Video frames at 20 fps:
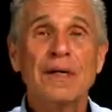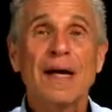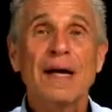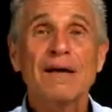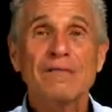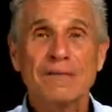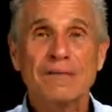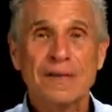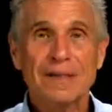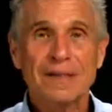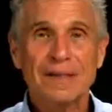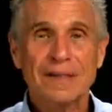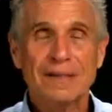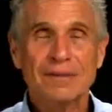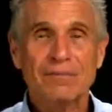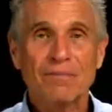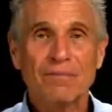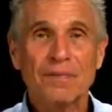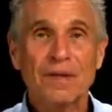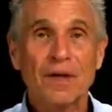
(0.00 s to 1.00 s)

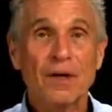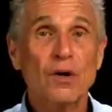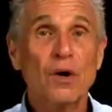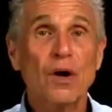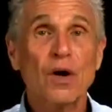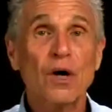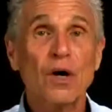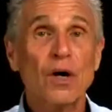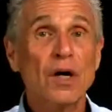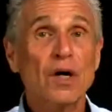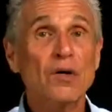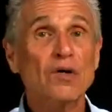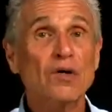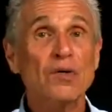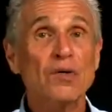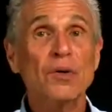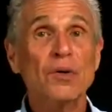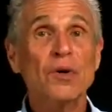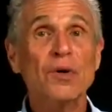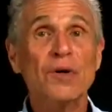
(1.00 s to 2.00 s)
everything, that are
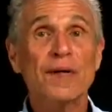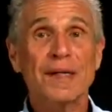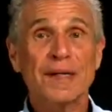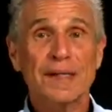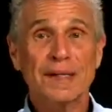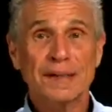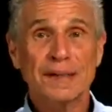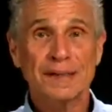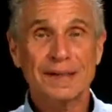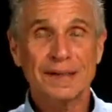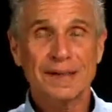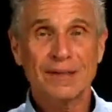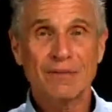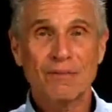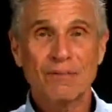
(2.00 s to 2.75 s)
authorities,